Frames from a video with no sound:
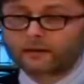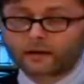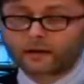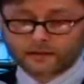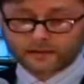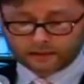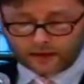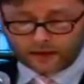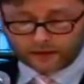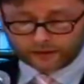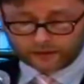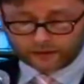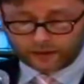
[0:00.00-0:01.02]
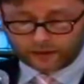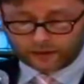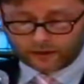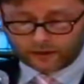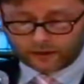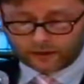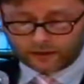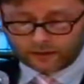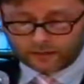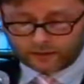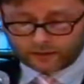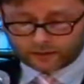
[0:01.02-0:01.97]
which was published in
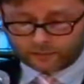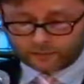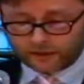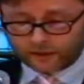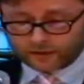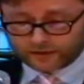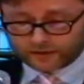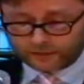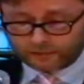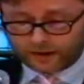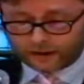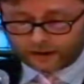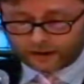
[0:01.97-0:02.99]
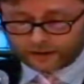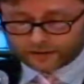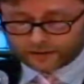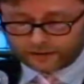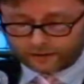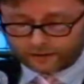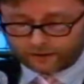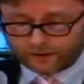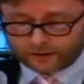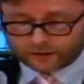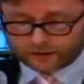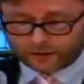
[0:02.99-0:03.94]
1573,
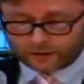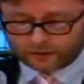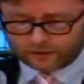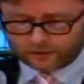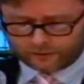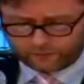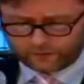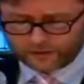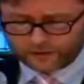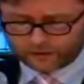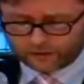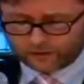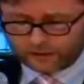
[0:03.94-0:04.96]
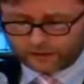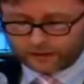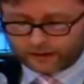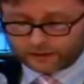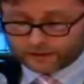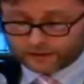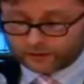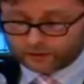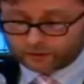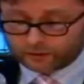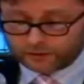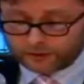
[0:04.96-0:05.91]
despite the fact that the Inquisition
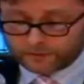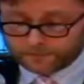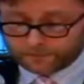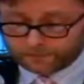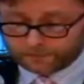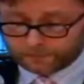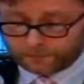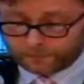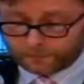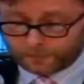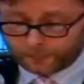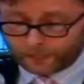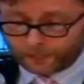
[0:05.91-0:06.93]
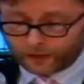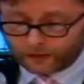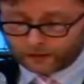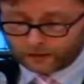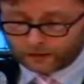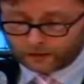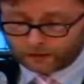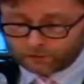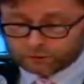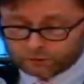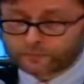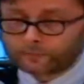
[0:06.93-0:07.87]
prohibited a
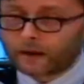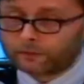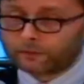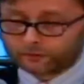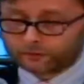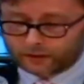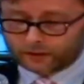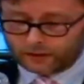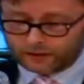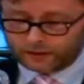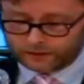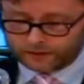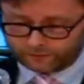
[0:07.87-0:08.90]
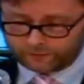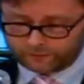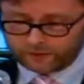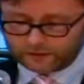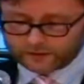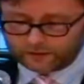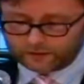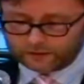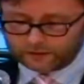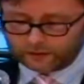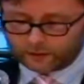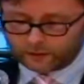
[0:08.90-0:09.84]
year earlier further
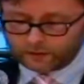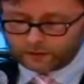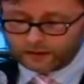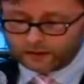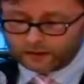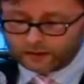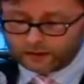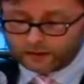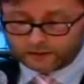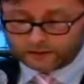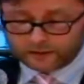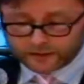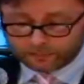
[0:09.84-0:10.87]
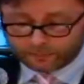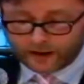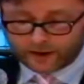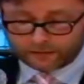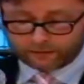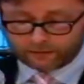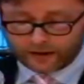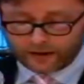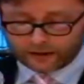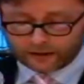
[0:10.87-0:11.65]
discussion on the purity of blood issue.